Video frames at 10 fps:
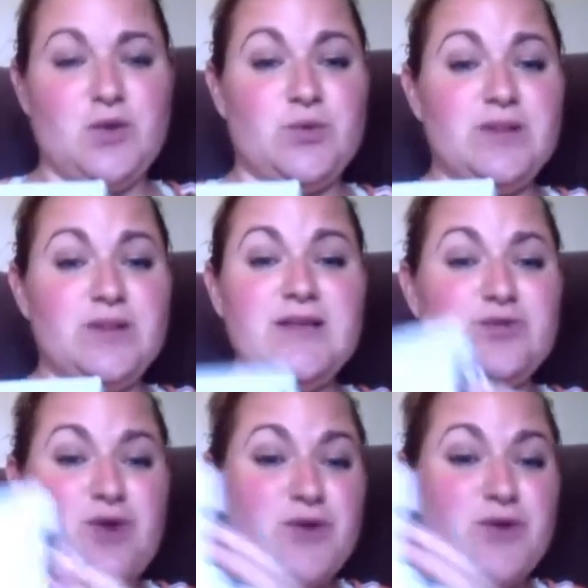really
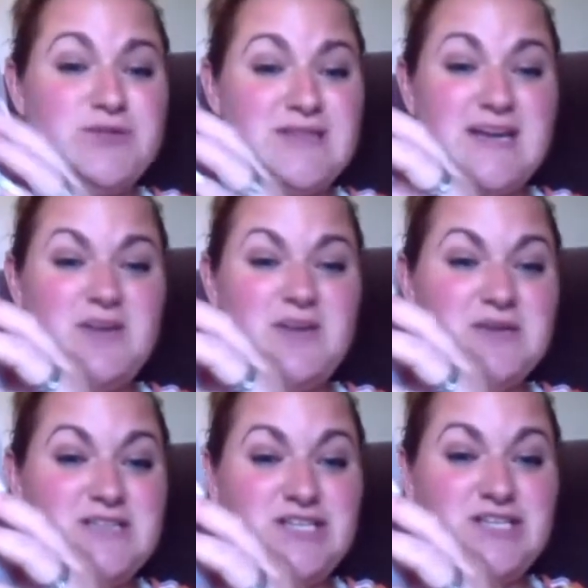gross, and I didn't
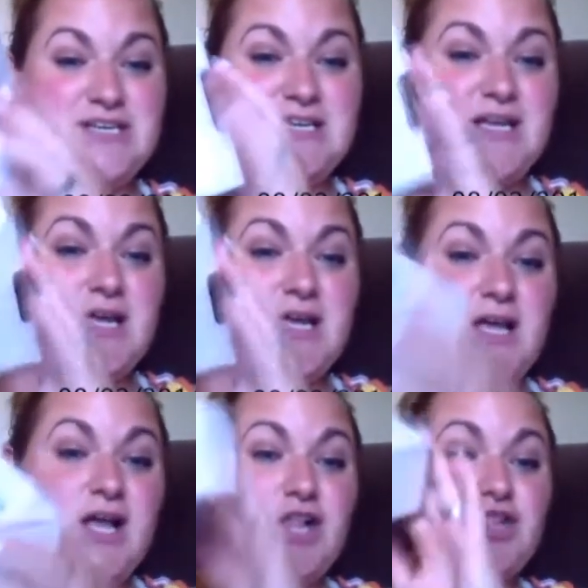want to touch it.
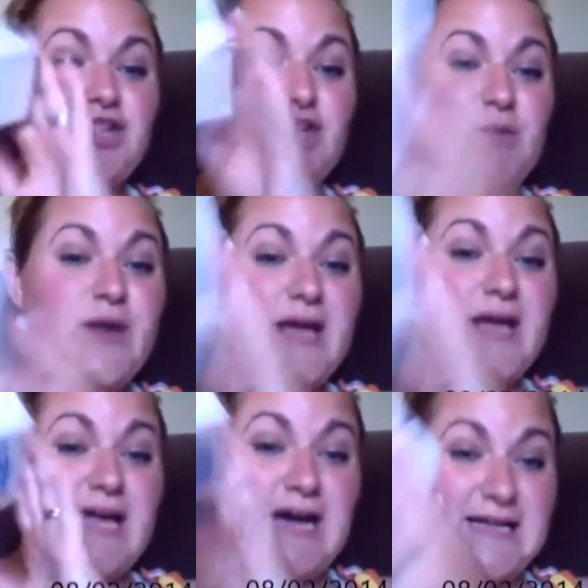Look what
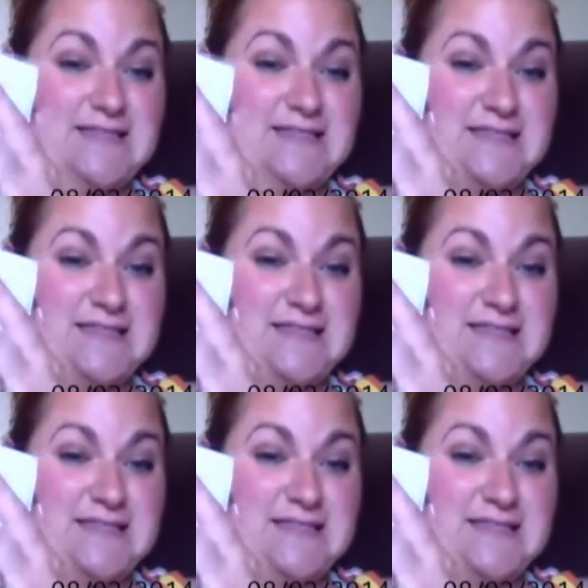I got.